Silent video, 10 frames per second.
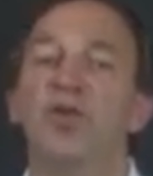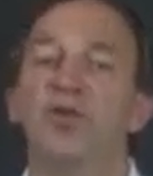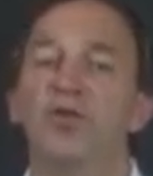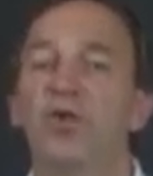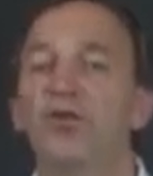is
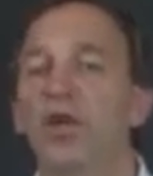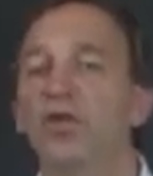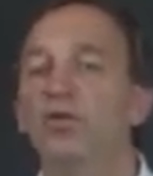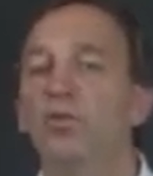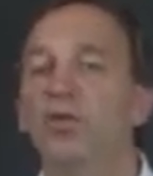
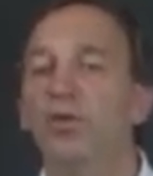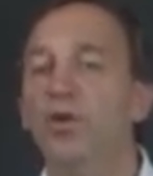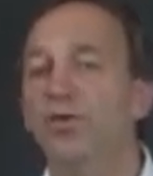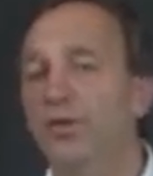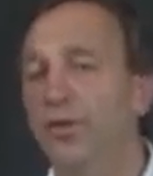associated with
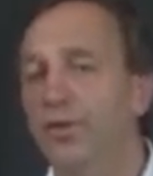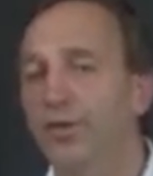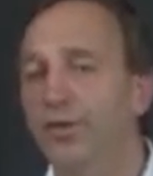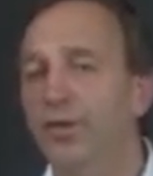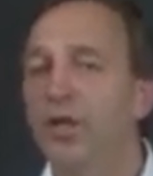
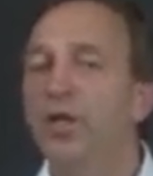crystals